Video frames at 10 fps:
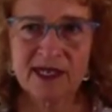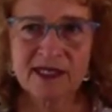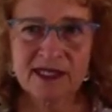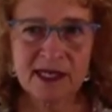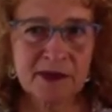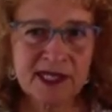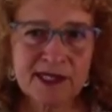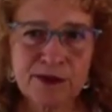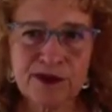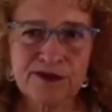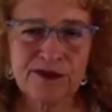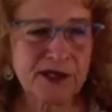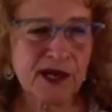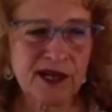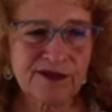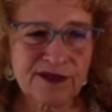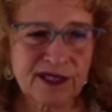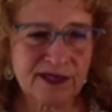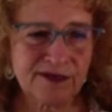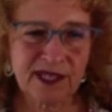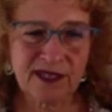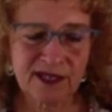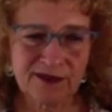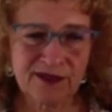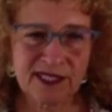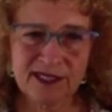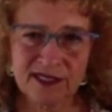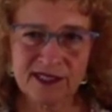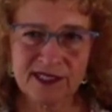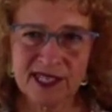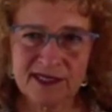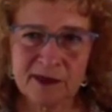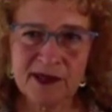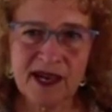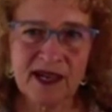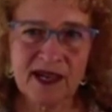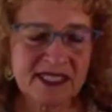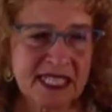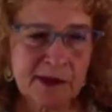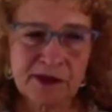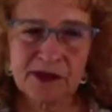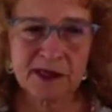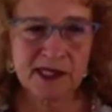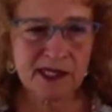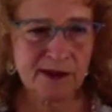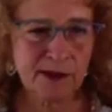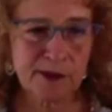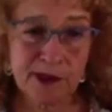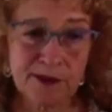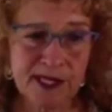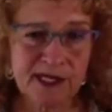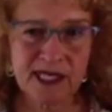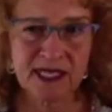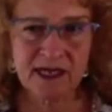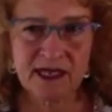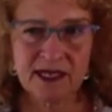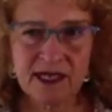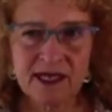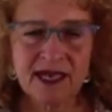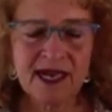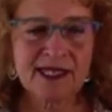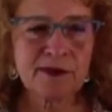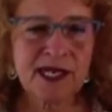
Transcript: Some kids will veer off the con conventional gender path temporarily or permanently. As